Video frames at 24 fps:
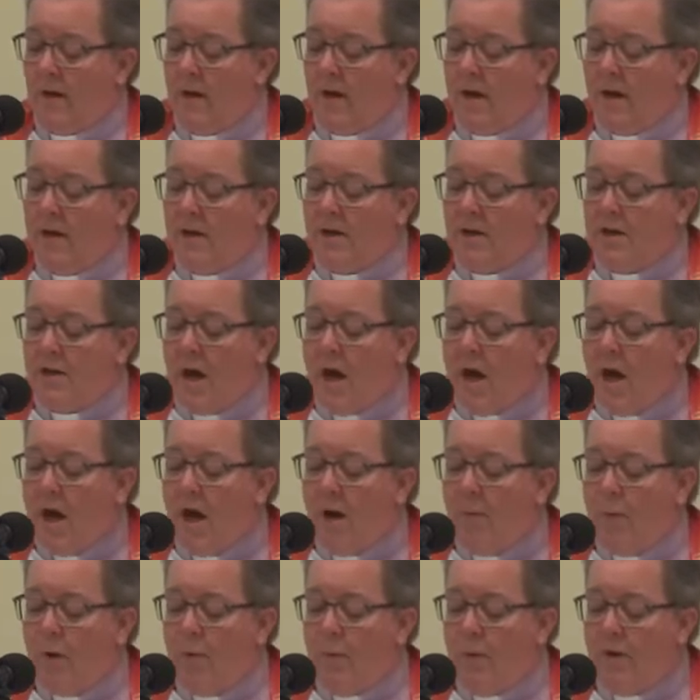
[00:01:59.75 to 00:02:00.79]
It is a
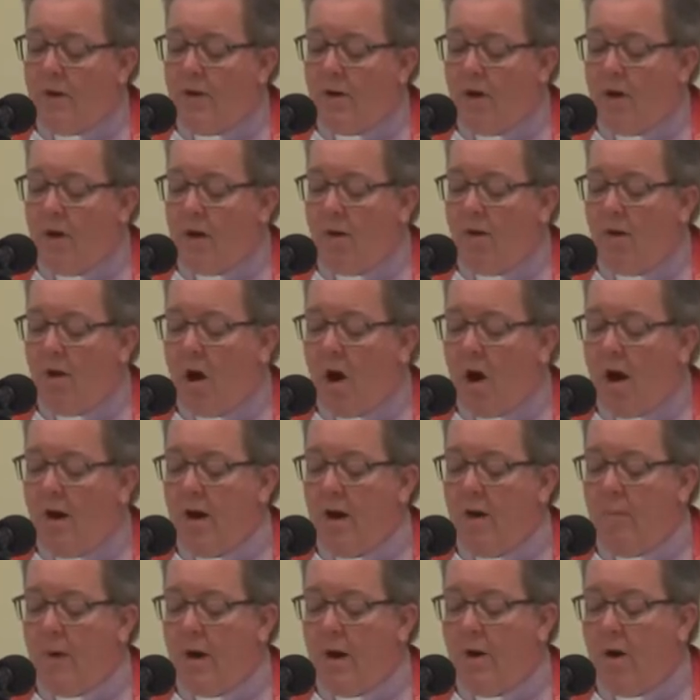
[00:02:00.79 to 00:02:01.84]
time when we talk a
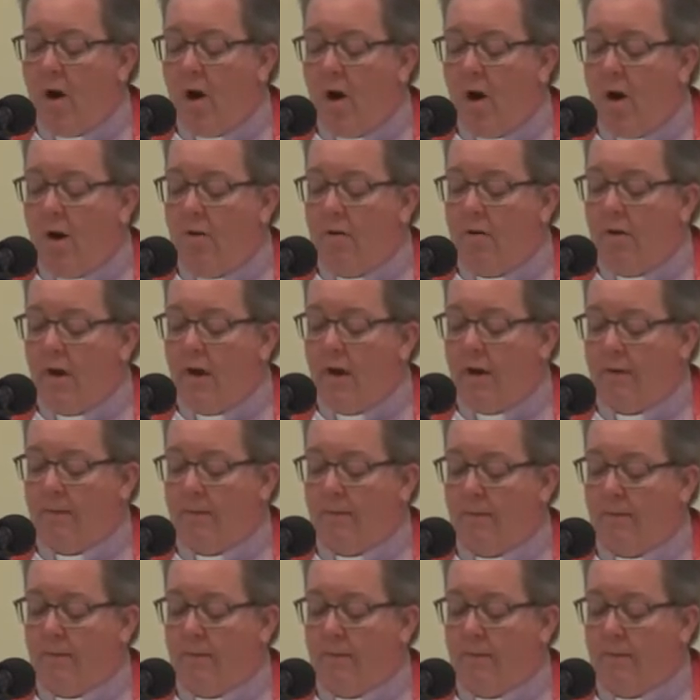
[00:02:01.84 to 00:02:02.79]
lot about honoring